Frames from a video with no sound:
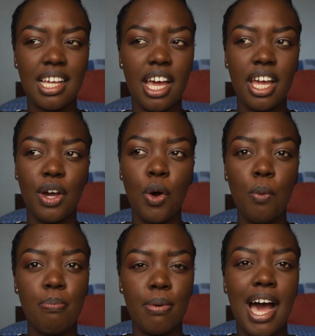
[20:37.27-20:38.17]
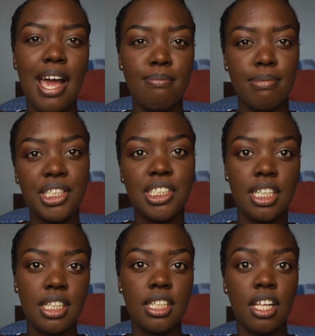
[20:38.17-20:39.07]
I hope I
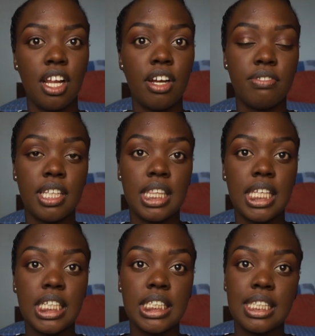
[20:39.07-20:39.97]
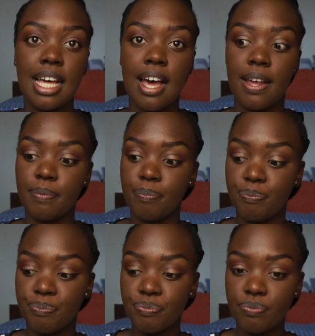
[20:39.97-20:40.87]
mentioned a lot of the things that
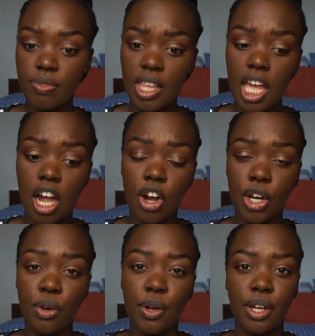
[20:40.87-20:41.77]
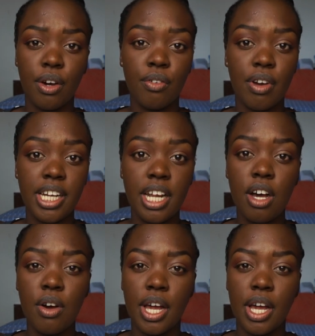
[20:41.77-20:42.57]
are going on right now.